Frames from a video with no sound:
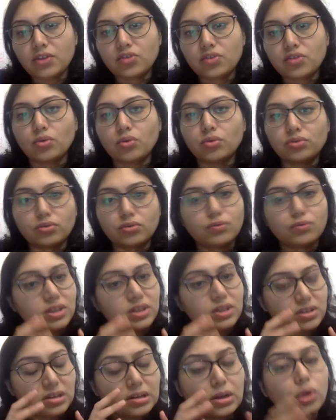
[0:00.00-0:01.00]
So it
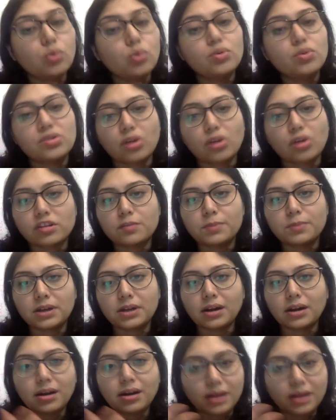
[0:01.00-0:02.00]
includes
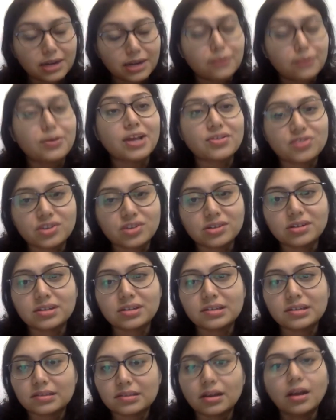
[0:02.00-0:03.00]
hospital,
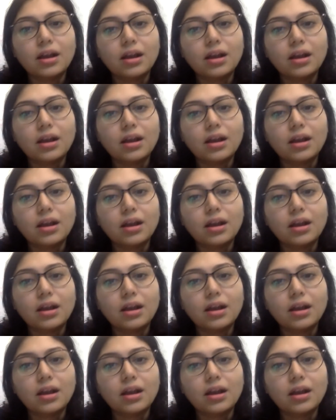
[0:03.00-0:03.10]
investors,